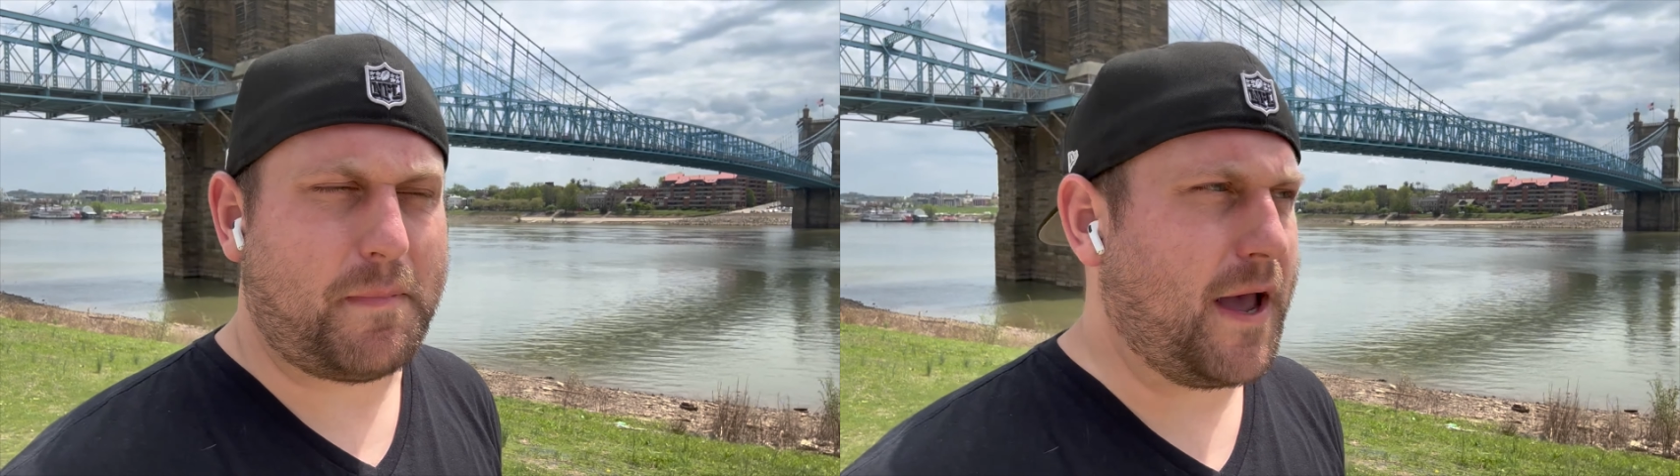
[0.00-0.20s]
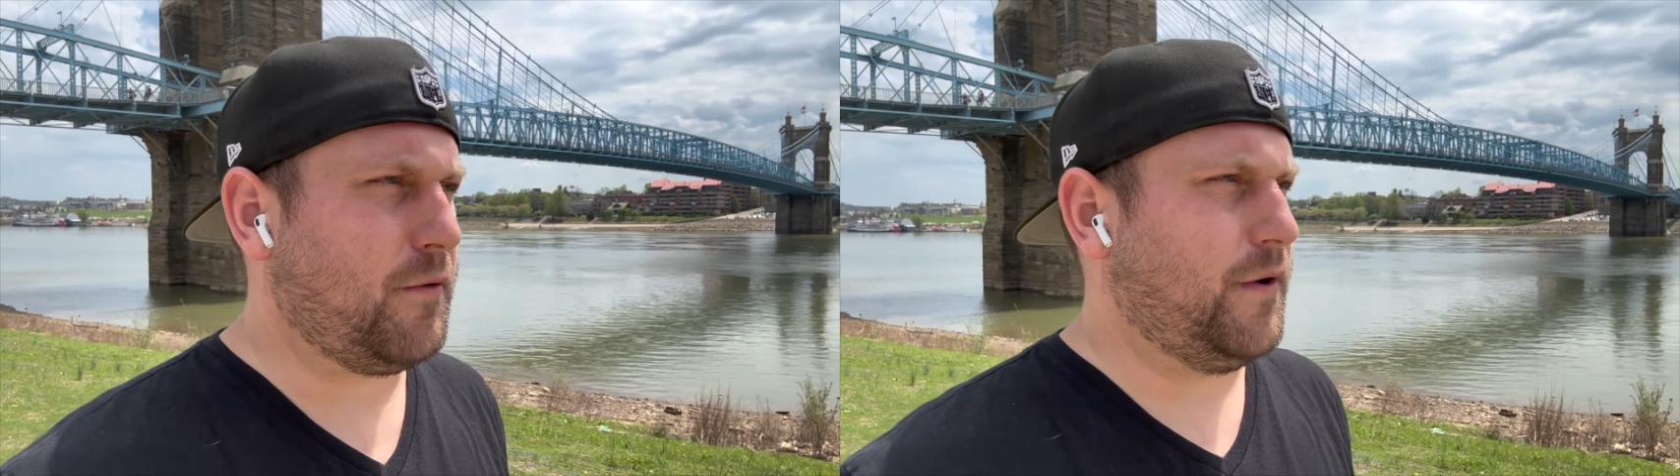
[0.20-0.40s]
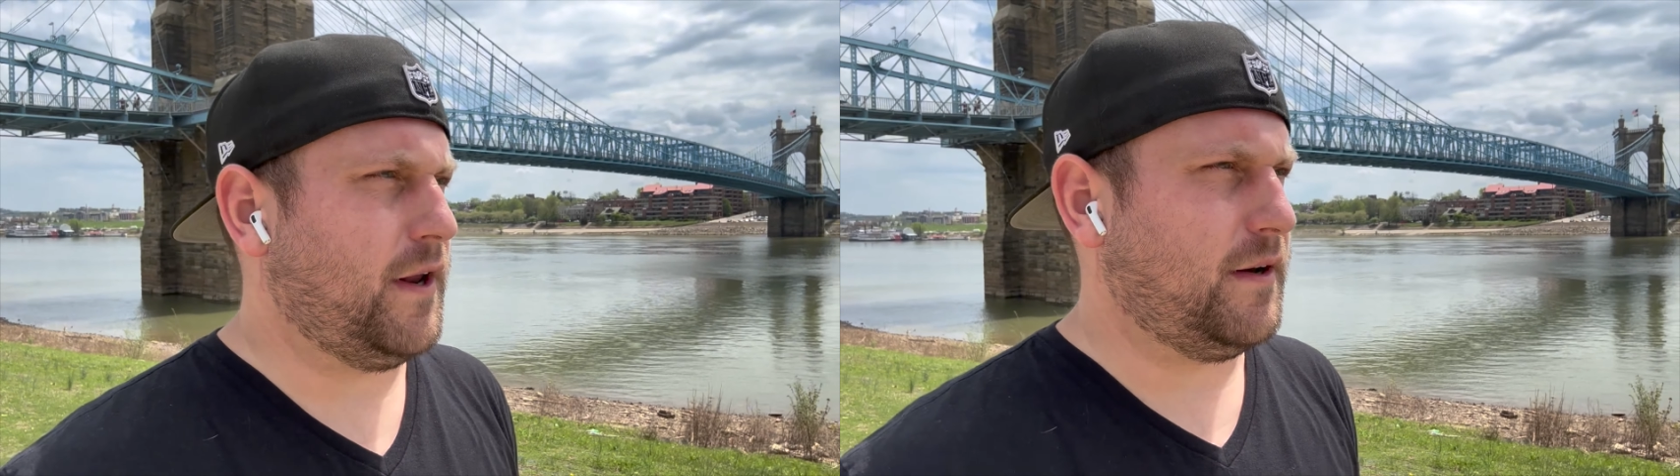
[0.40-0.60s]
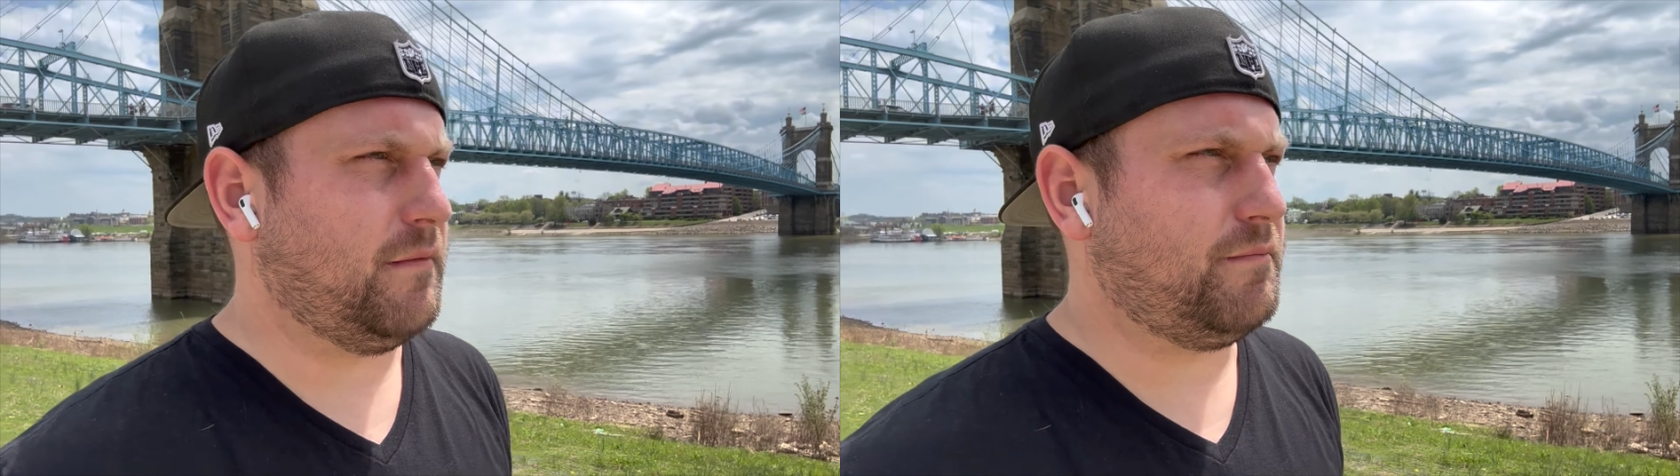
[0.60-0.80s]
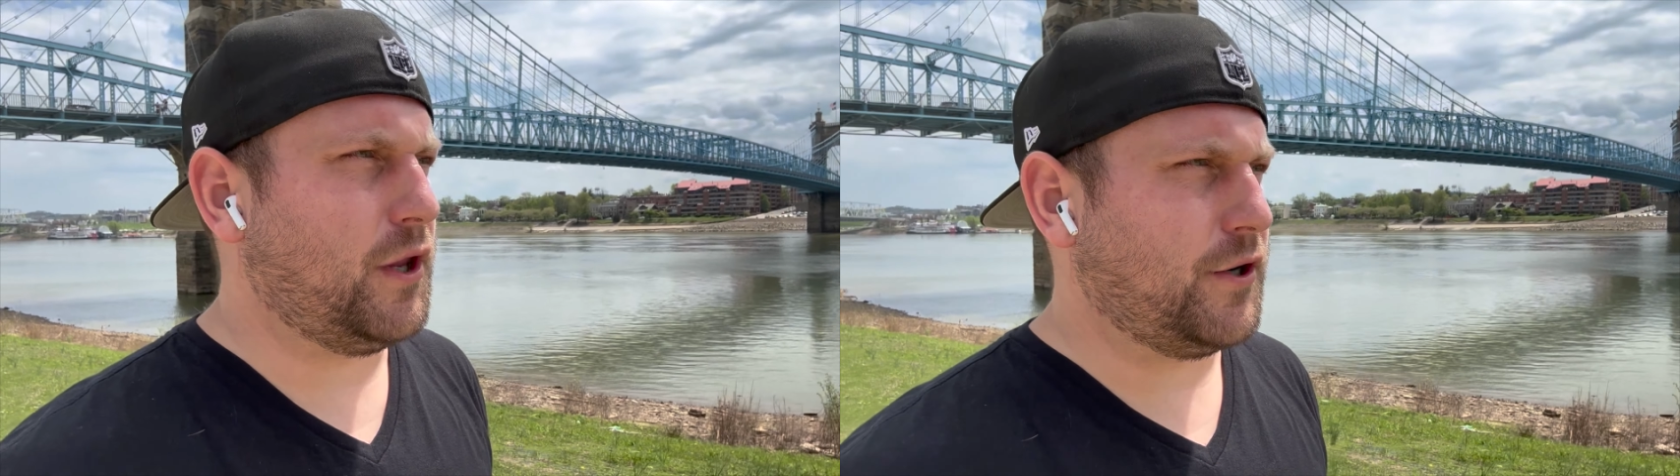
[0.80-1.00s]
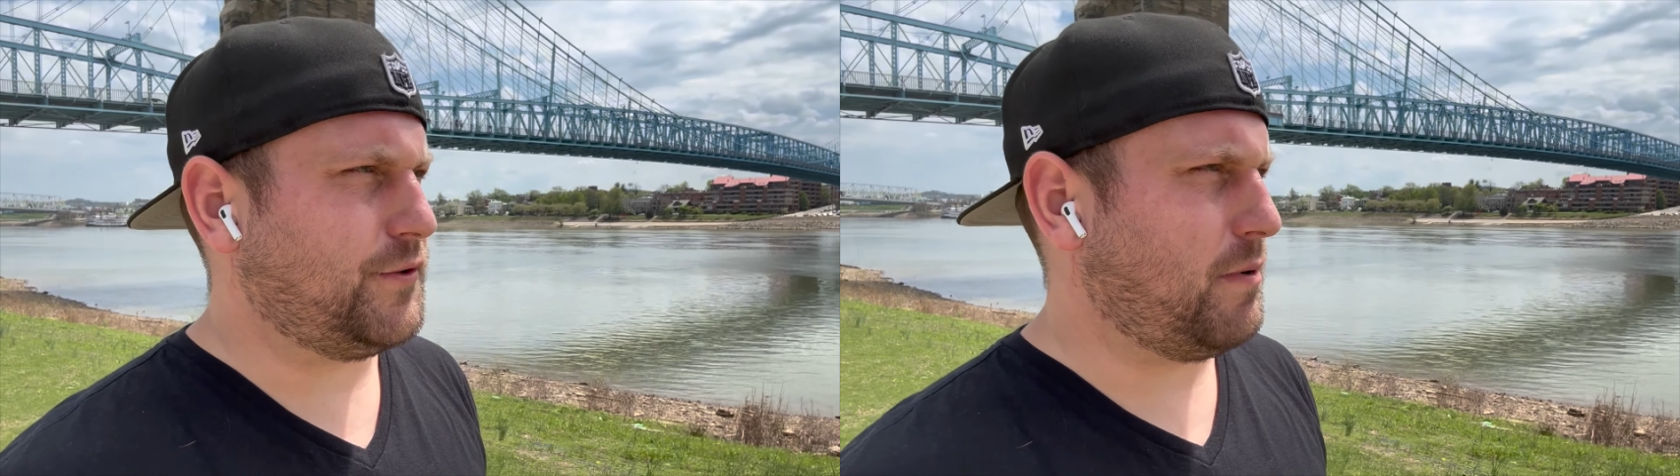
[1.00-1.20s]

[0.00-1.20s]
back when large